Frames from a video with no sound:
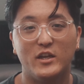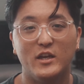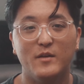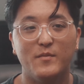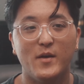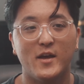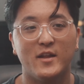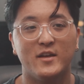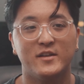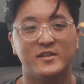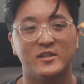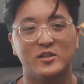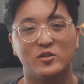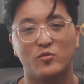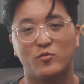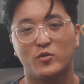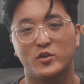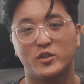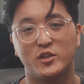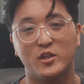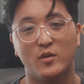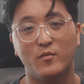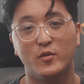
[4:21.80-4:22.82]
an eBay listings
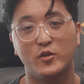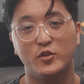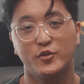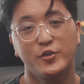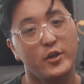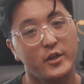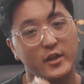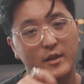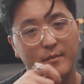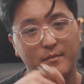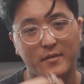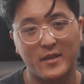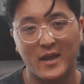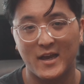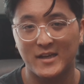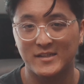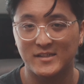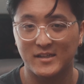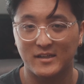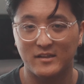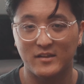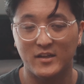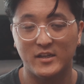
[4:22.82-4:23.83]
where someone took the
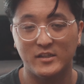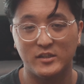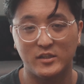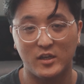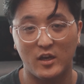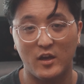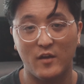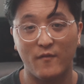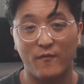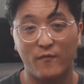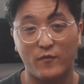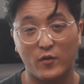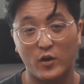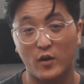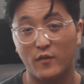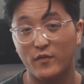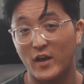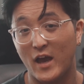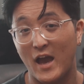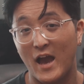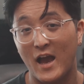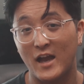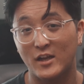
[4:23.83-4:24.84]
plastic lens in front of
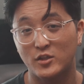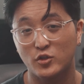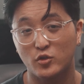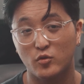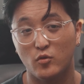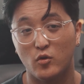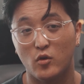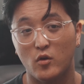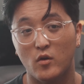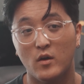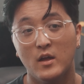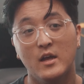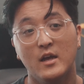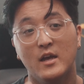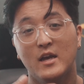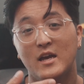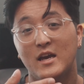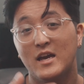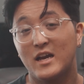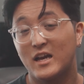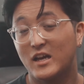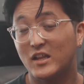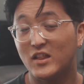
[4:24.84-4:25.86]
the actual
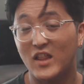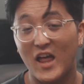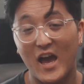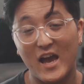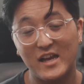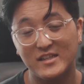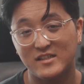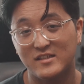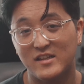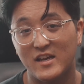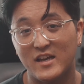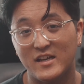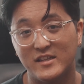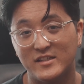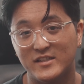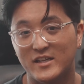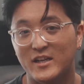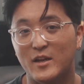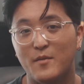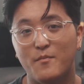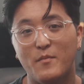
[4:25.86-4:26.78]
glass lens and